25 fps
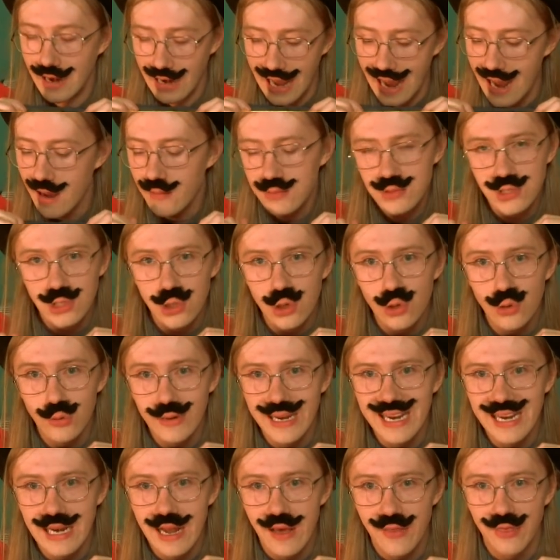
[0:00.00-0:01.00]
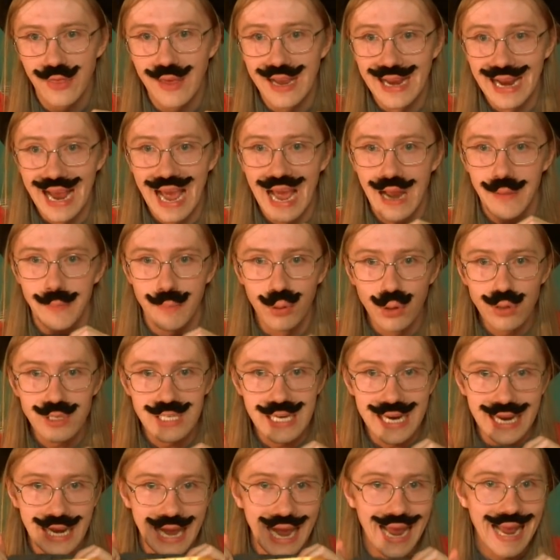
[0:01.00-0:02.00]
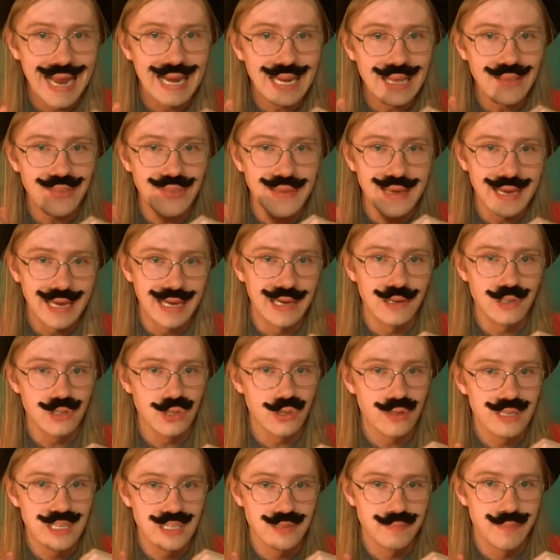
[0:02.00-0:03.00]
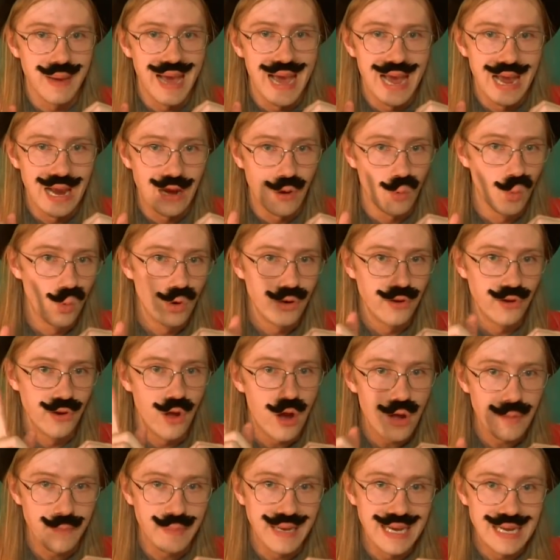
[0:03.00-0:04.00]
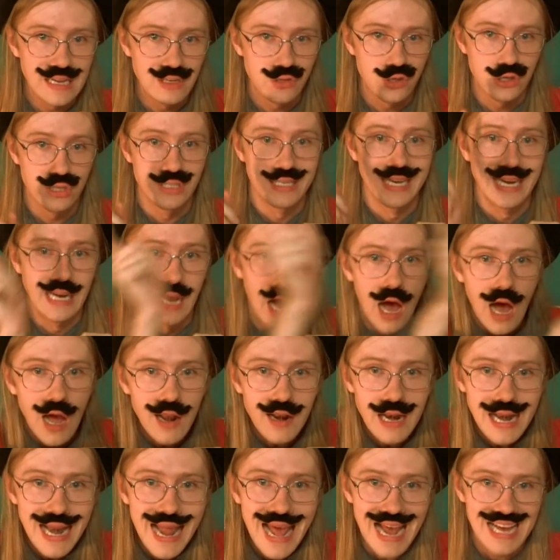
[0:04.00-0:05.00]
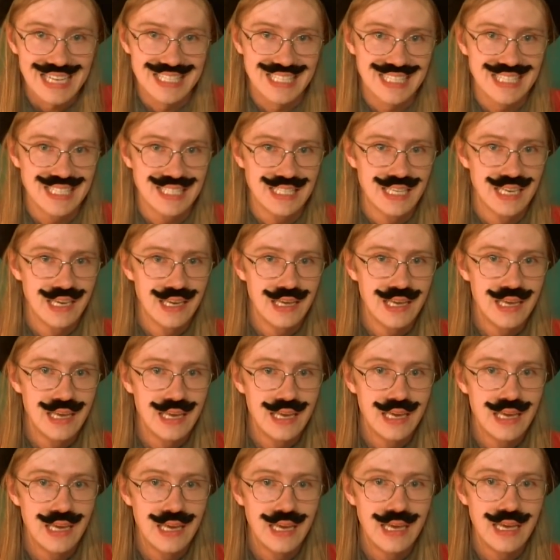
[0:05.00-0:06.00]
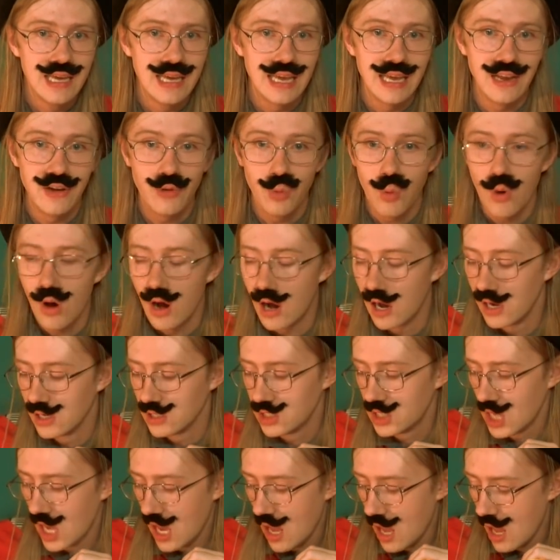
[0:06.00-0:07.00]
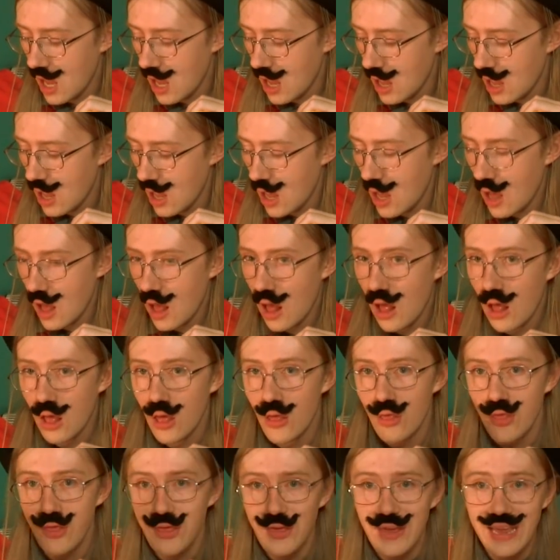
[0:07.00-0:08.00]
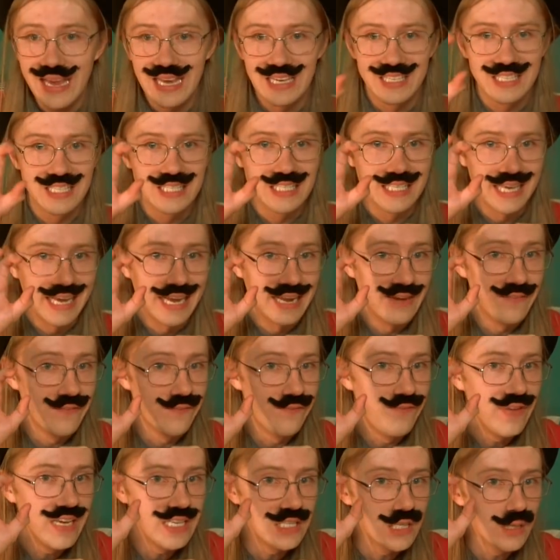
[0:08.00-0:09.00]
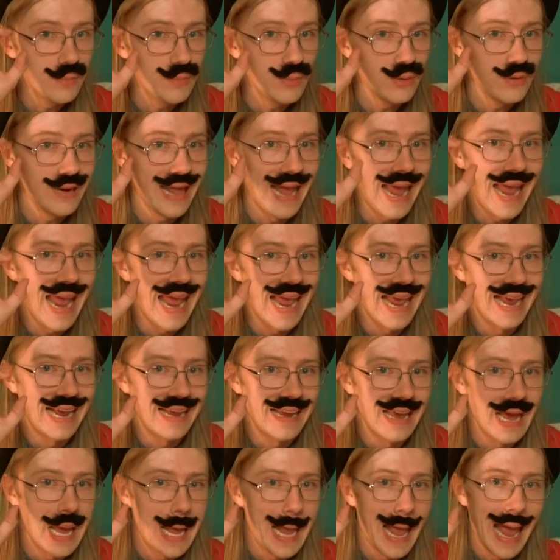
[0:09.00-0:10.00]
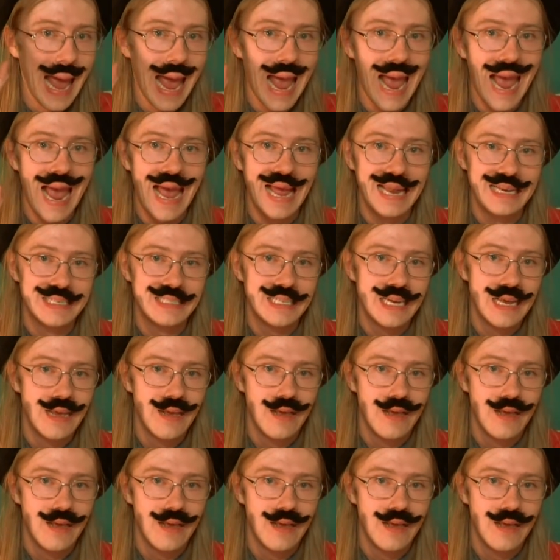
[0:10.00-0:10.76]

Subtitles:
absolutely nothing, and putting anything into this bag would not be interesting unless it was this invisible egg, and